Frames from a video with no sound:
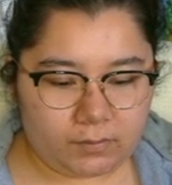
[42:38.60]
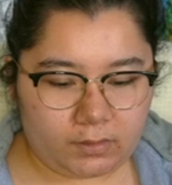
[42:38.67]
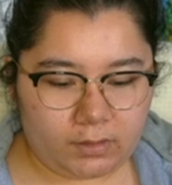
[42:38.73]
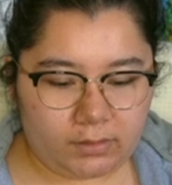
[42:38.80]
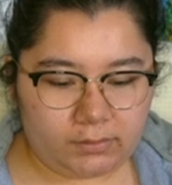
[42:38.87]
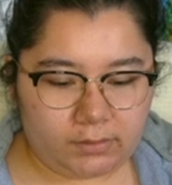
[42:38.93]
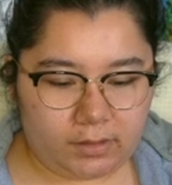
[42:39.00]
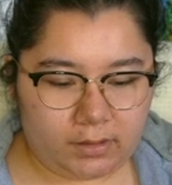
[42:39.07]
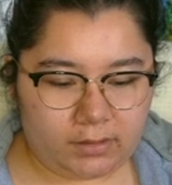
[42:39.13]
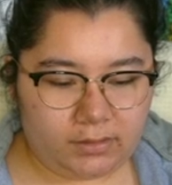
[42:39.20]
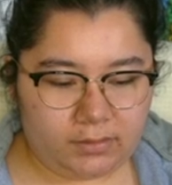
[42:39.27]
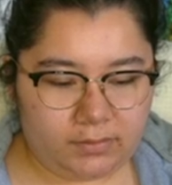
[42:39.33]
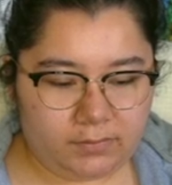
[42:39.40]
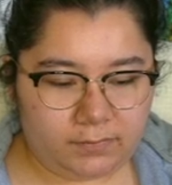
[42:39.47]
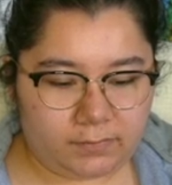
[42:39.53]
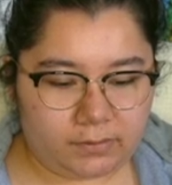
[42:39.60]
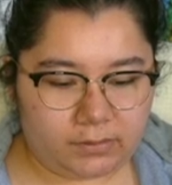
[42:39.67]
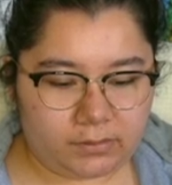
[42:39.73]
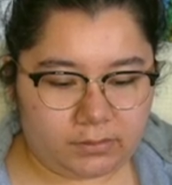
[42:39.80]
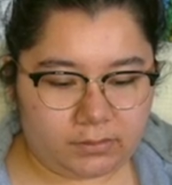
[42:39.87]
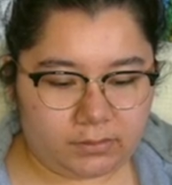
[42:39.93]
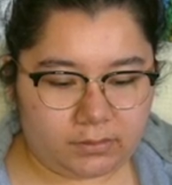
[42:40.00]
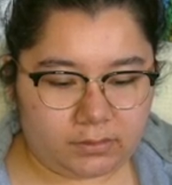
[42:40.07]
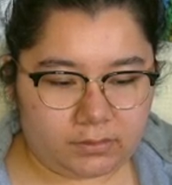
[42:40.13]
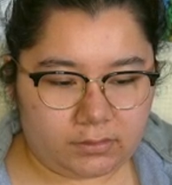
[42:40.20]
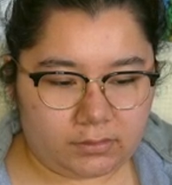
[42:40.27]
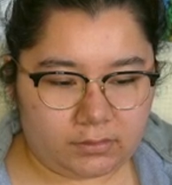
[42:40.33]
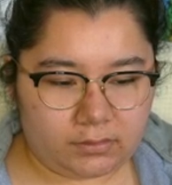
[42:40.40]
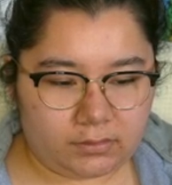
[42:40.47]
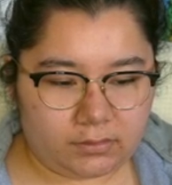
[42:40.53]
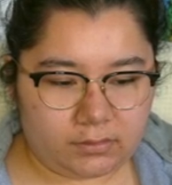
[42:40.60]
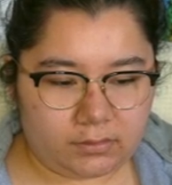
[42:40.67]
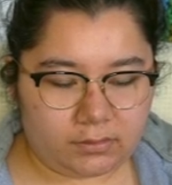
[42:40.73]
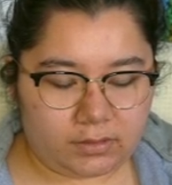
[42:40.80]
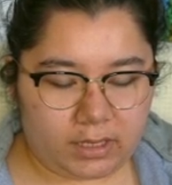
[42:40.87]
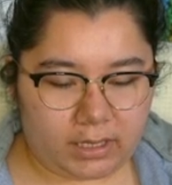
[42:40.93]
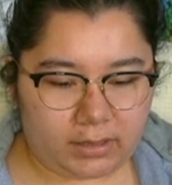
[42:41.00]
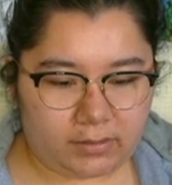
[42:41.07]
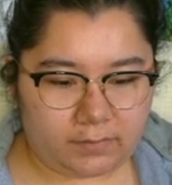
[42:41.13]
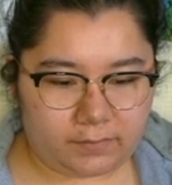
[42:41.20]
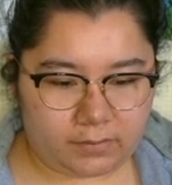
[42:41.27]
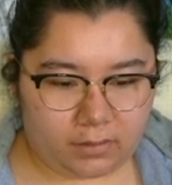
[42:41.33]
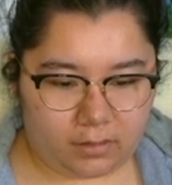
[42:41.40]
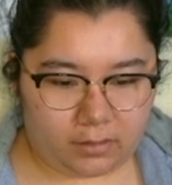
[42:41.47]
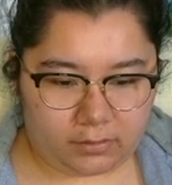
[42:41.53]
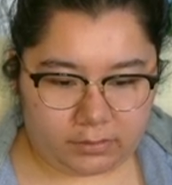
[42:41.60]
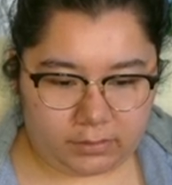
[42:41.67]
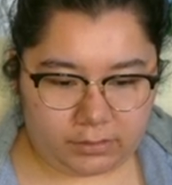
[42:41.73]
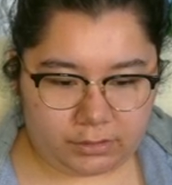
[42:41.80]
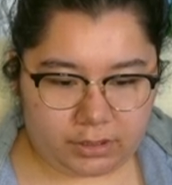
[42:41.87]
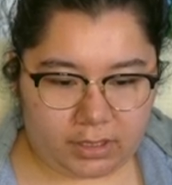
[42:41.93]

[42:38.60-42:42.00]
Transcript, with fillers: a lot of lack of knowledge